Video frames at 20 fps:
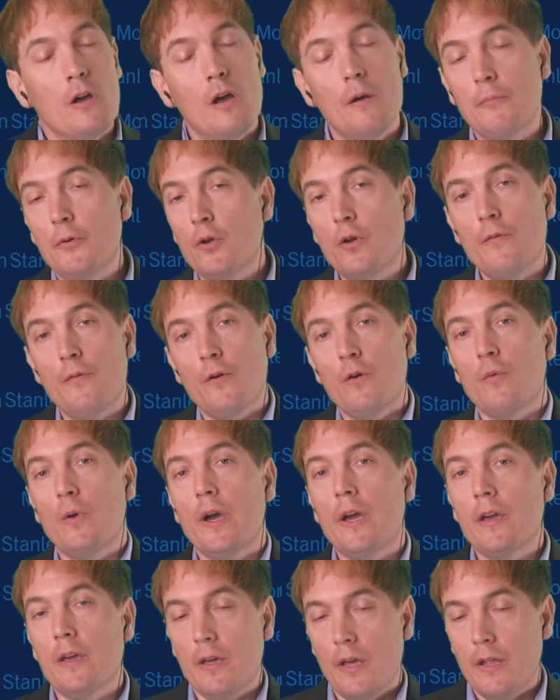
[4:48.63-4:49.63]
A beautiful
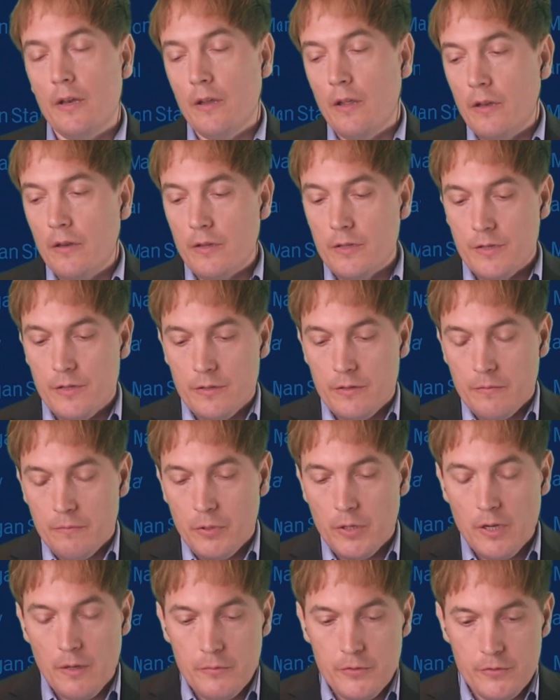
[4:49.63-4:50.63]
way, and this
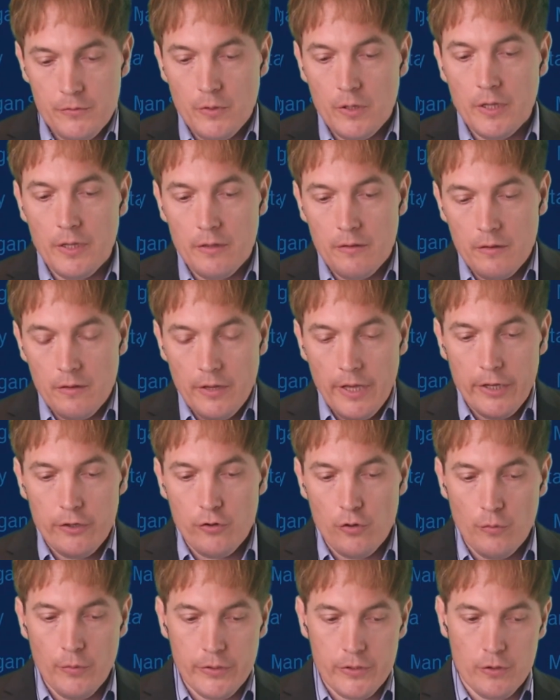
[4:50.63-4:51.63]
becomes really
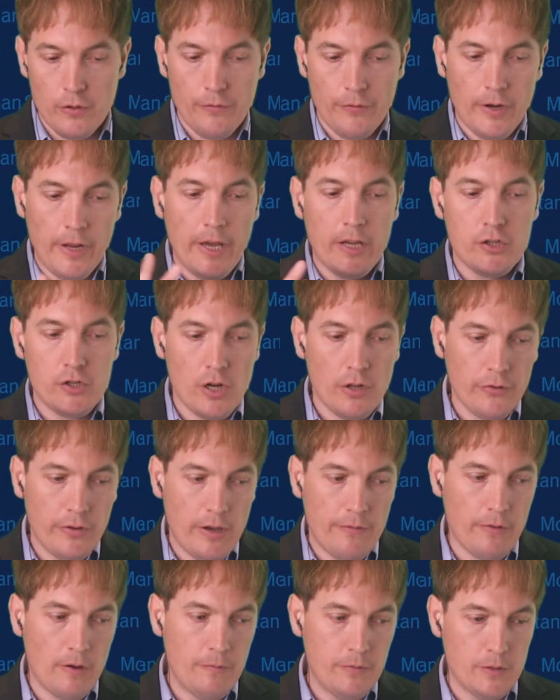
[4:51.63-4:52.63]
natural with sort of an agile
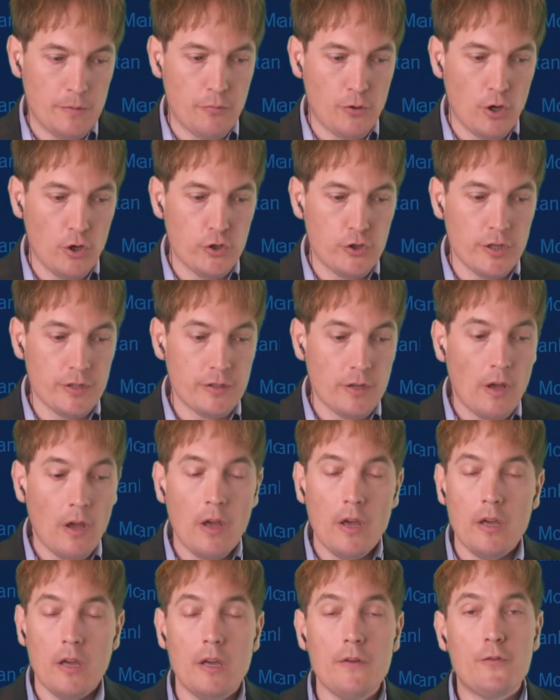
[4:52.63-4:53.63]
DevOps approach, is
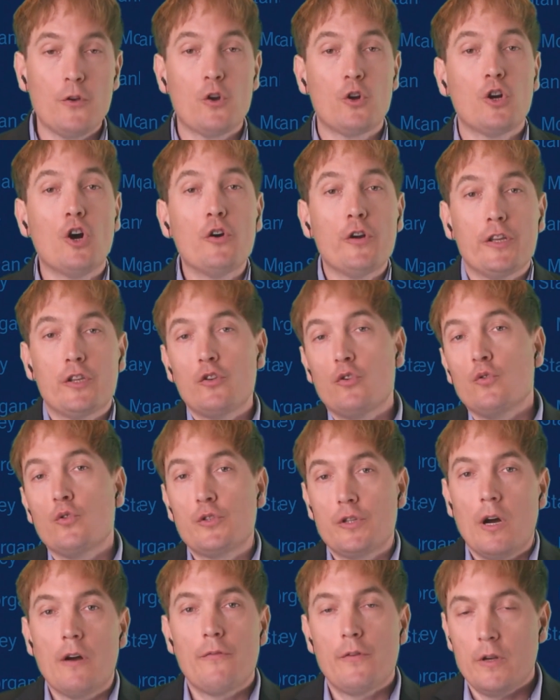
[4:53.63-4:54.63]
if you're going to do
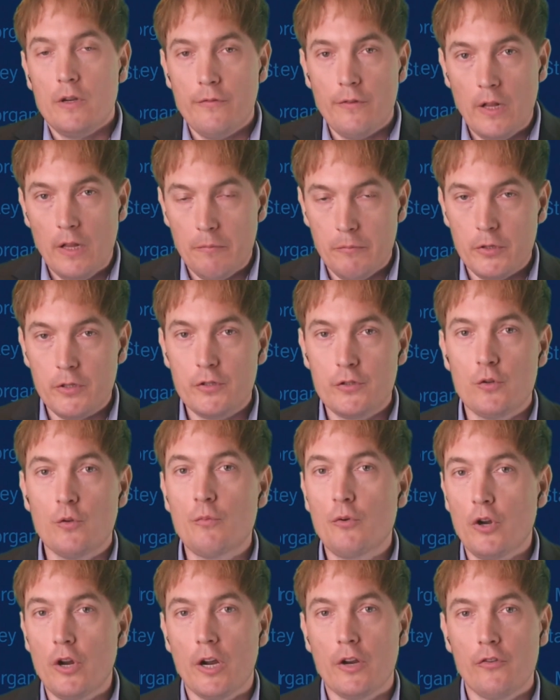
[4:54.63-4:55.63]
software developments to
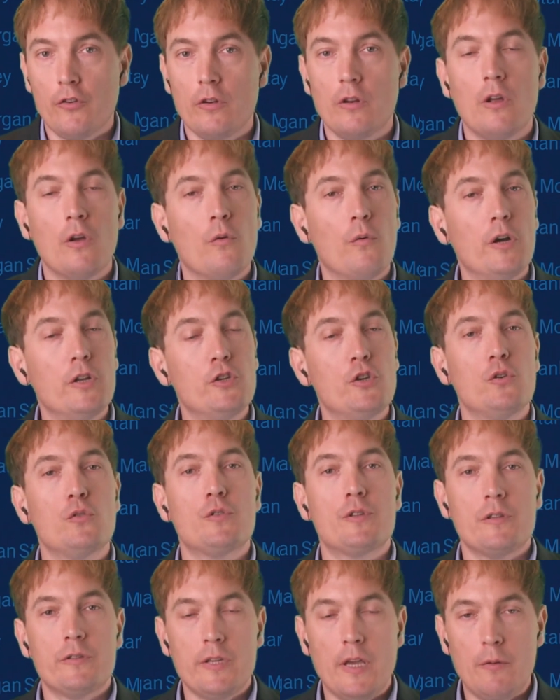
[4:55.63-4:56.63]
production, why don't you
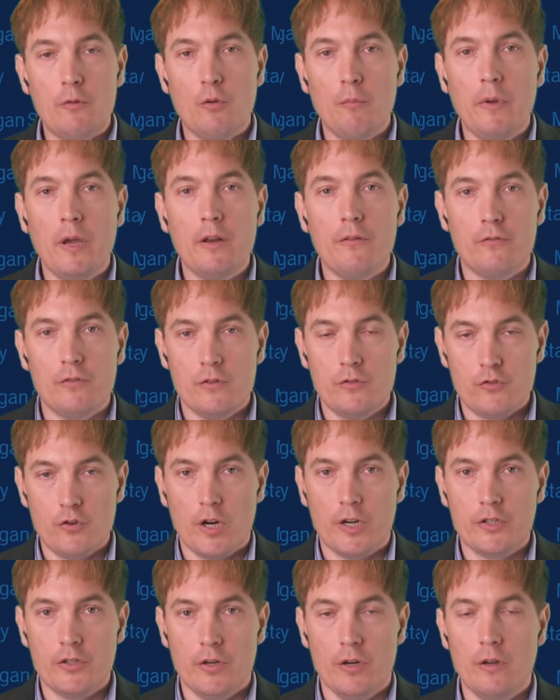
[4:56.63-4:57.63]
use the same domain
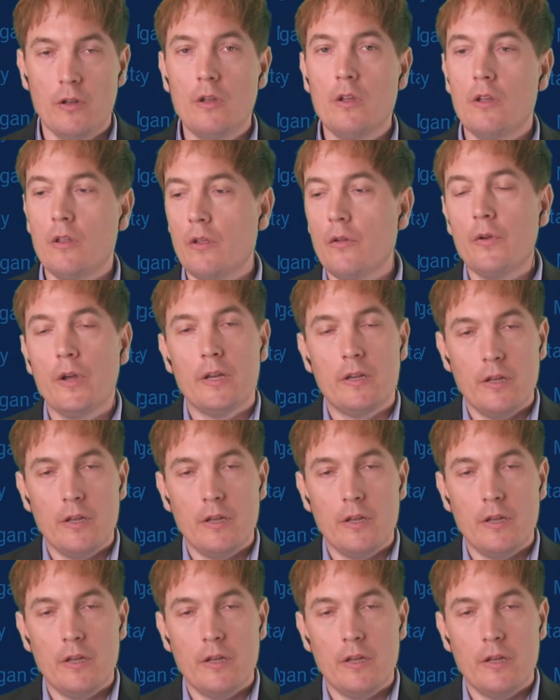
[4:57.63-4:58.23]
structure, right?